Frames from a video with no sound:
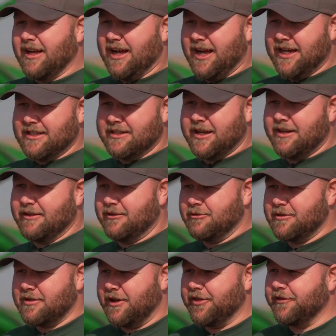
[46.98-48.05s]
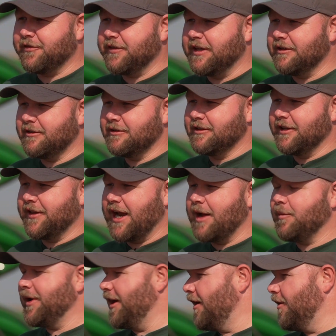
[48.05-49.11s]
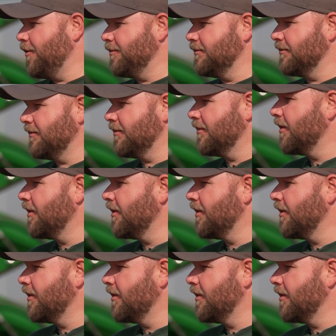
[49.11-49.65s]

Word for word: I set it loose on the field, and then I went home,